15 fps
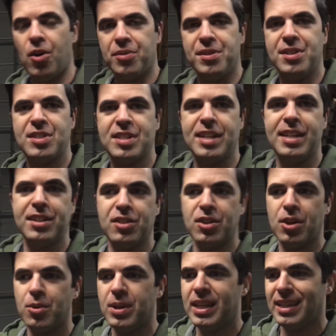on the scene to
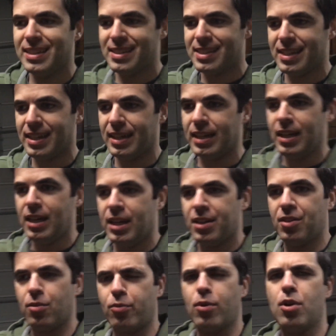go get uh,
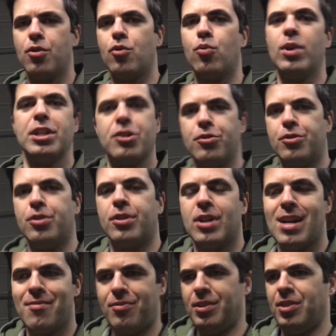the rogue witch who took
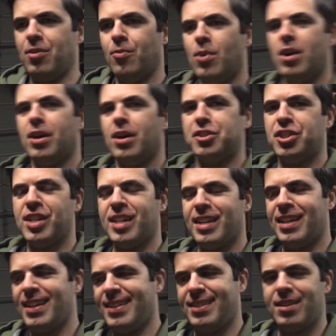off with the wand she
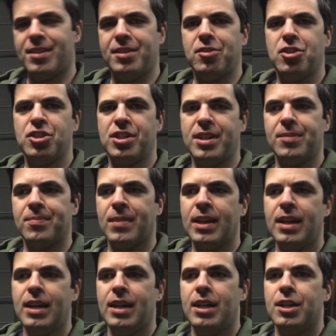needs, all this shit.
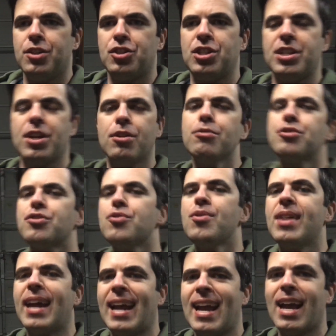She goes to
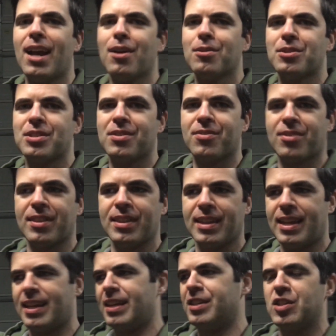the house of the
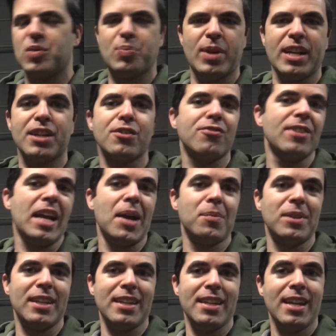like Hispanic
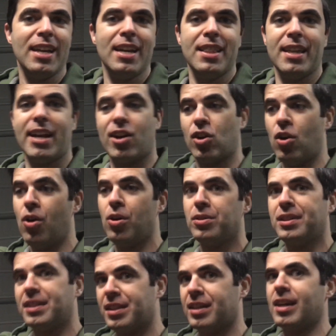family that
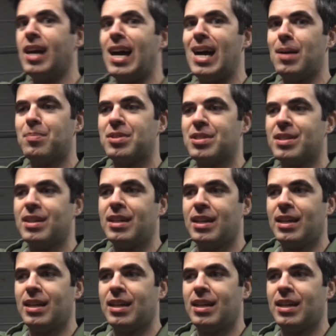called in the cops